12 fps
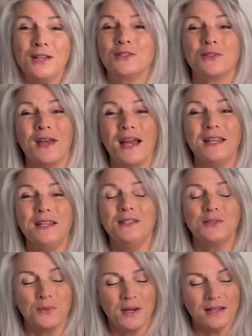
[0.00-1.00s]
So that
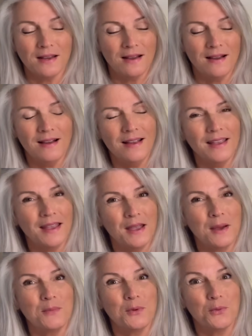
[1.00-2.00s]
is what I
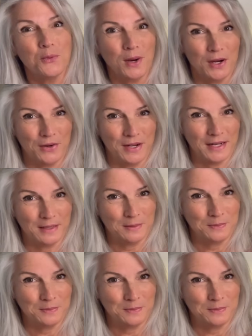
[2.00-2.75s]
am wearing.